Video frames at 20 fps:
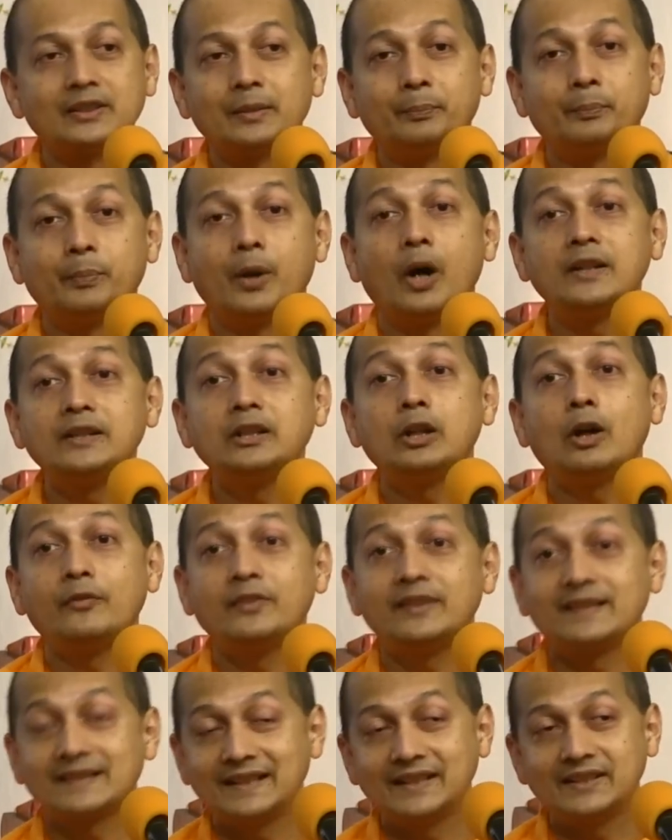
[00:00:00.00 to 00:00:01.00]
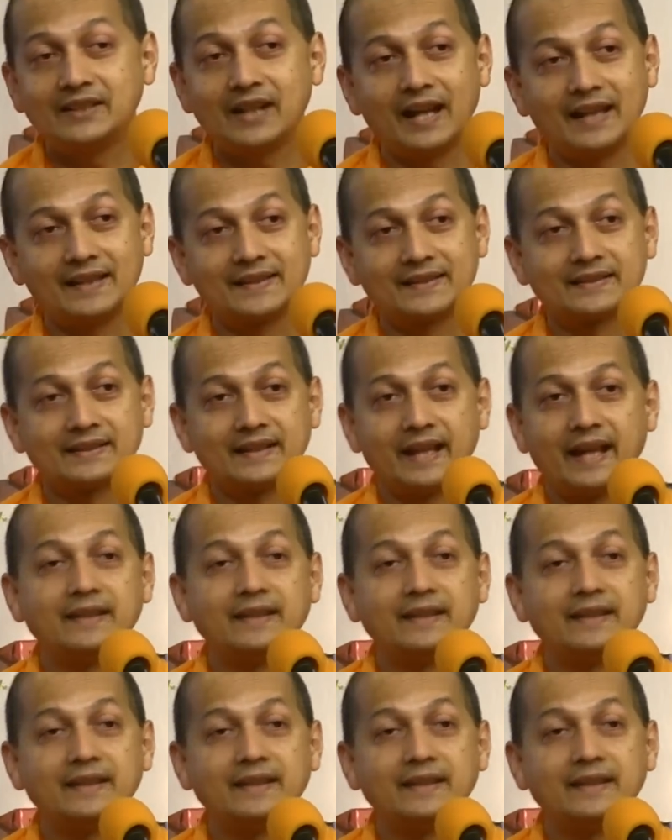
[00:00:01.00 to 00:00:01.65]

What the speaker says: the body obviously dies.